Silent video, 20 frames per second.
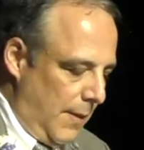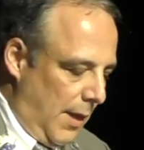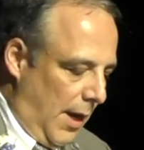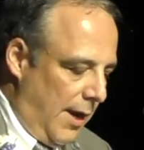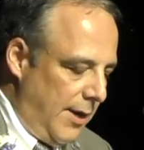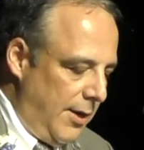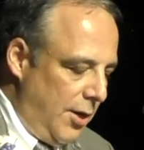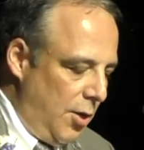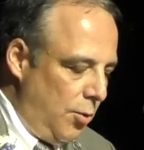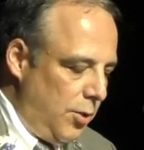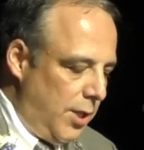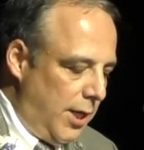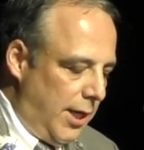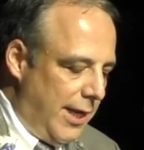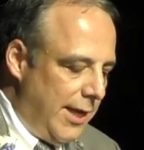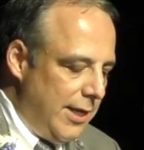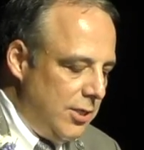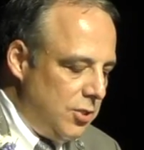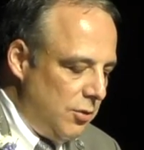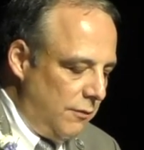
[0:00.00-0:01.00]
I know that
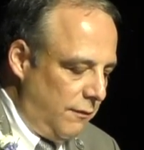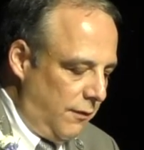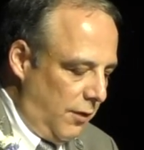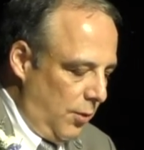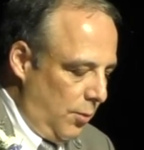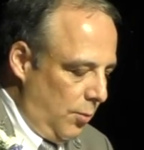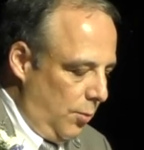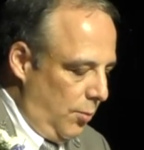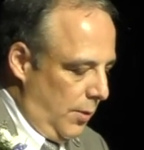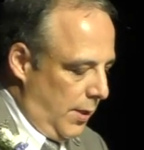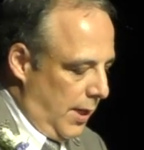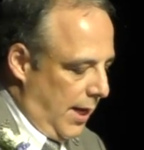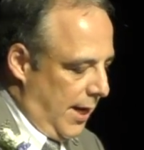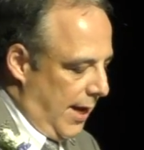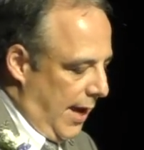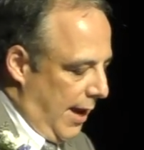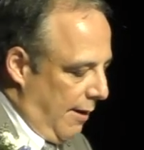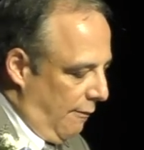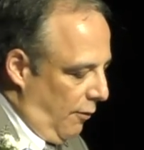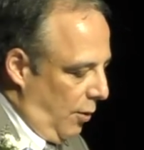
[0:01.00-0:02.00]
each of you and
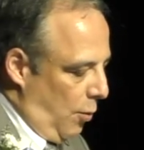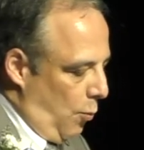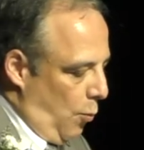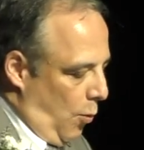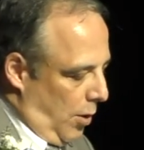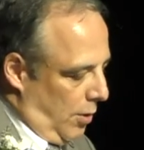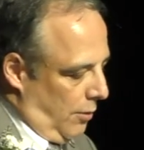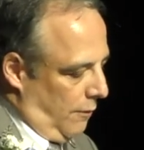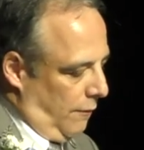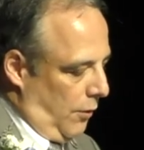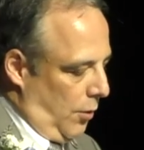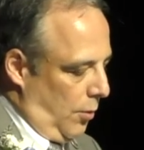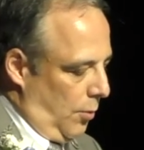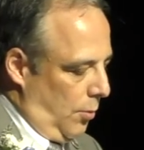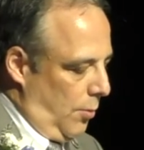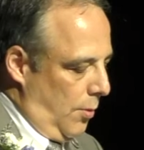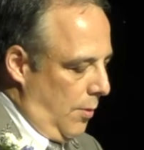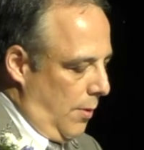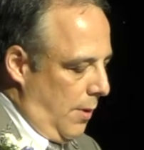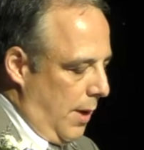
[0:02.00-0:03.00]
every one of you
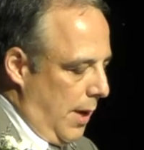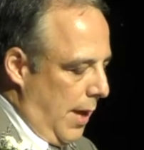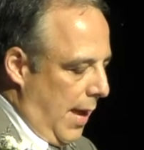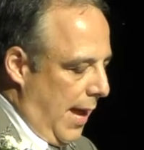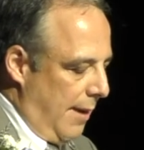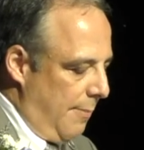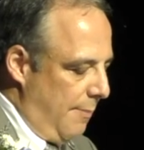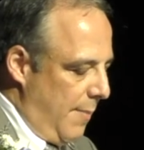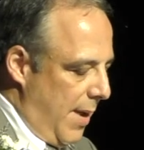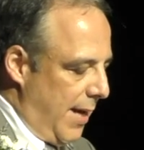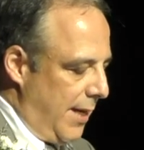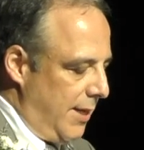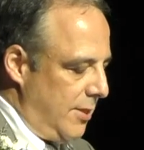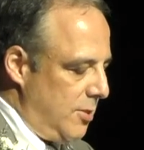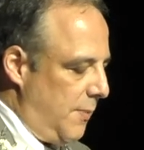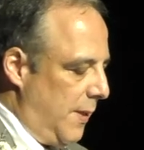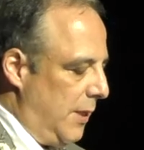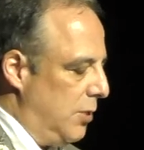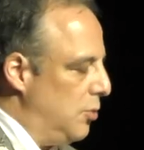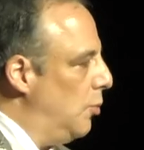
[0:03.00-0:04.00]
had many
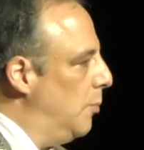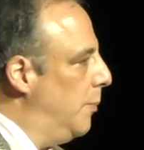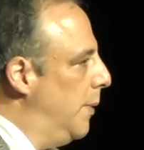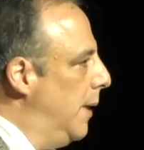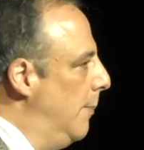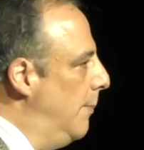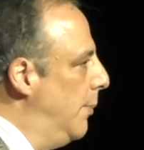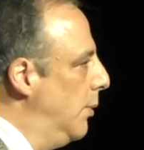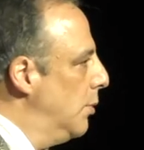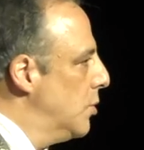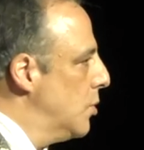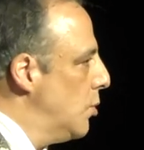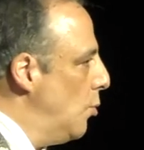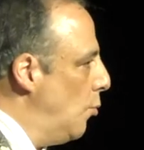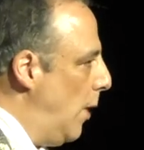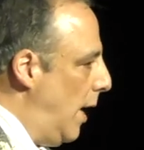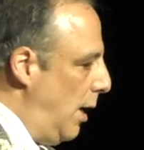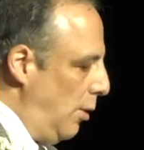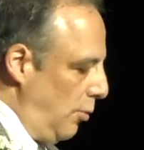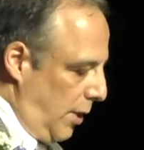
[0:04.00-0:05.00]
special people
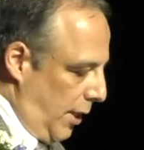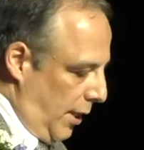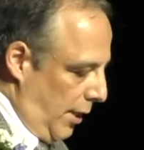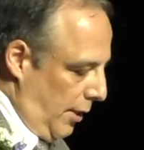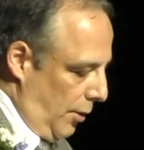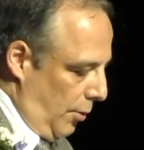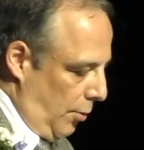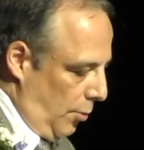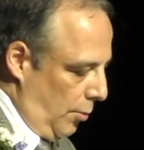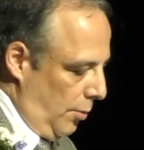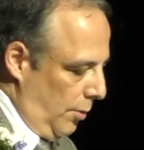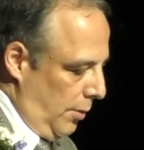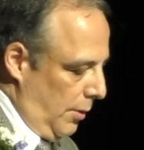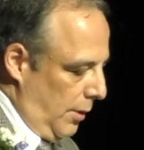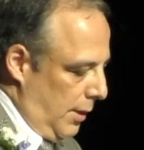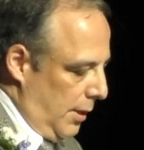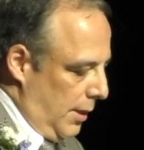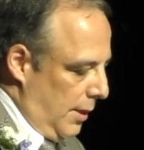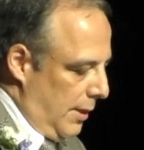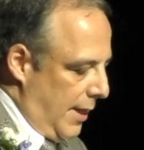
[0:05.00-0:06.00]
surrounding you
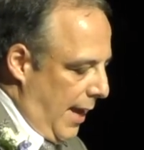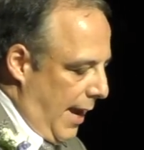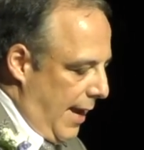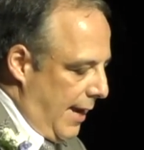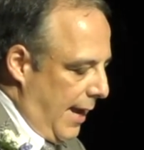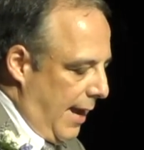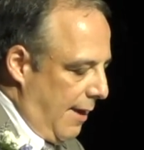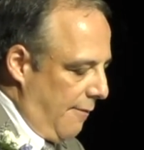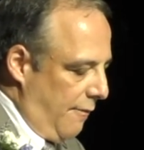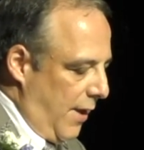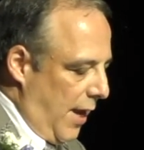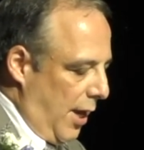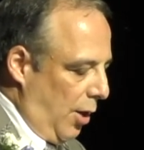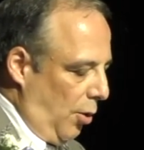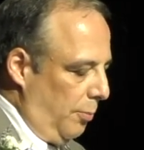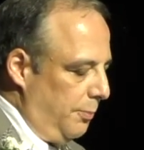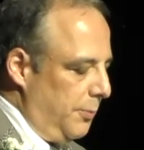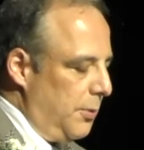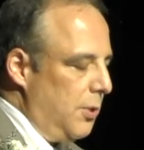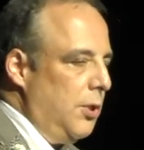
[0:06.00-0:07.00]
that have
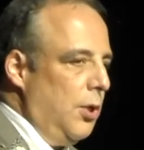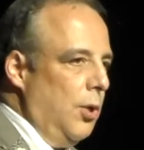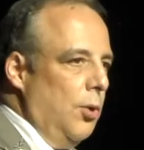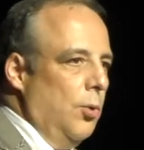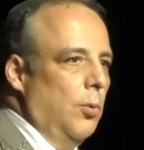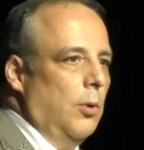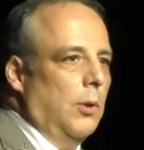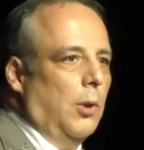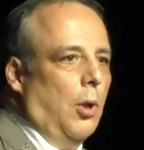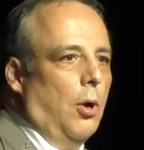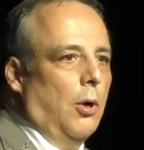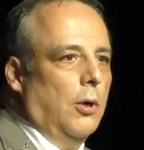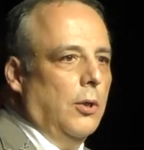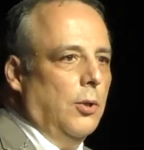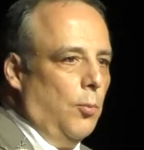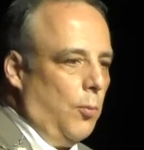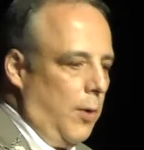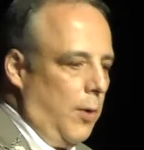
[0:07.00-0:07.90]
helped you along the